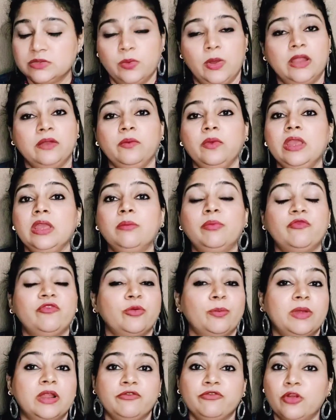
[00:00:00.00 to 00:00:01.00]
1 week,
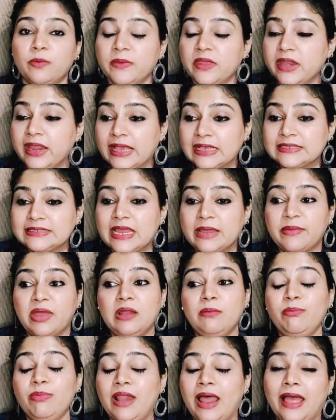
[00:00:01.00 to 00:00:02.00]
but from the next time I'll
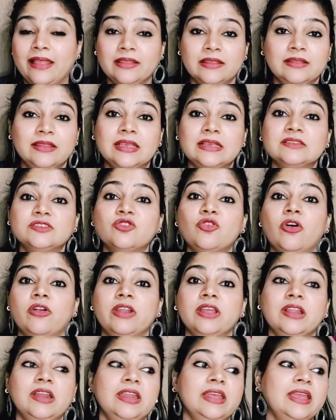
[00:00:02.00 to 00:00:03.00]
plan the things
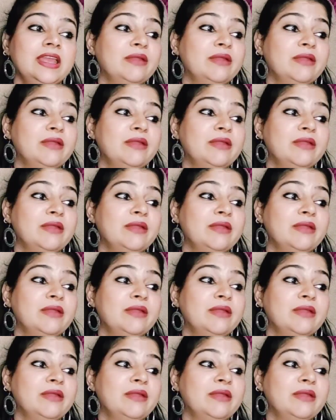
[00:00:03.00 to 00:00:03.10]
accordingly,